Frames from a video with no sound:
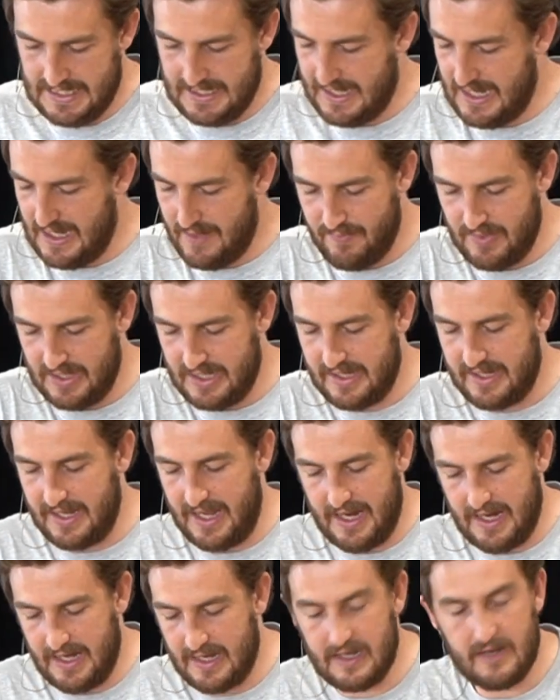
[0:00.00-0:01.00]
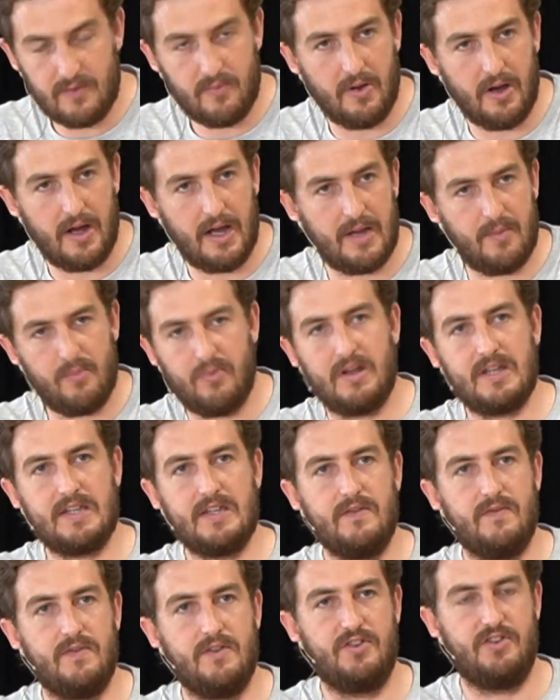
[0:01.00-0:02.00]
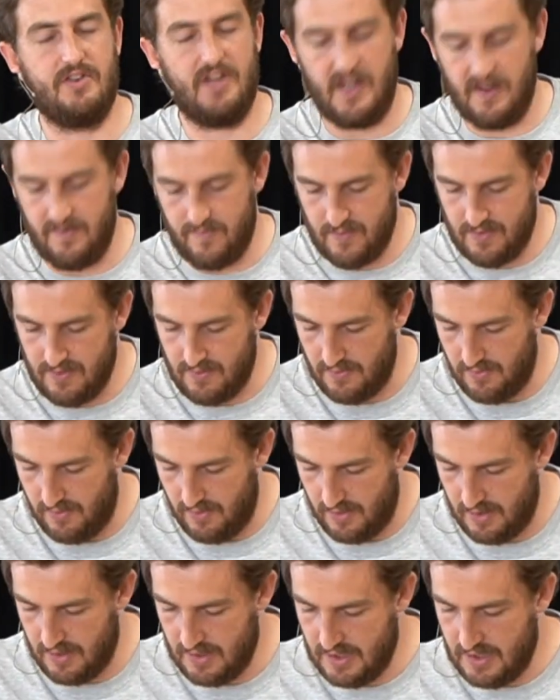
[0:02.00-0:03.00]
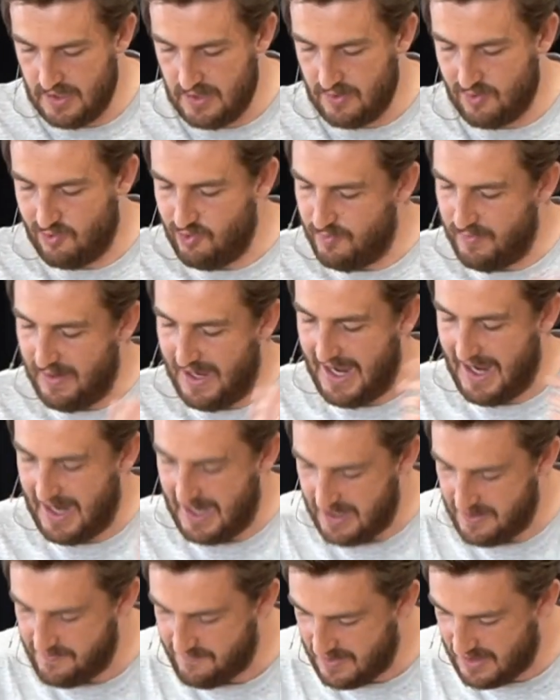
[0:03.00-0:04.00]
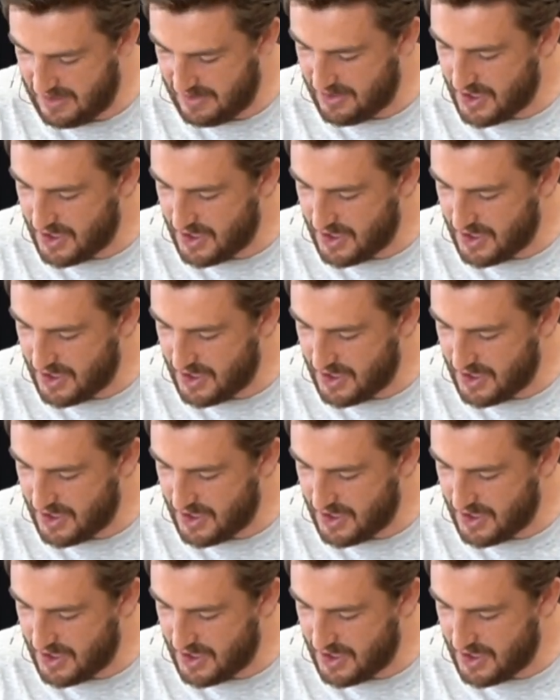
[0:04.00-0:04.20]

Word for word: can't be gained by impressive achievement or good behavior.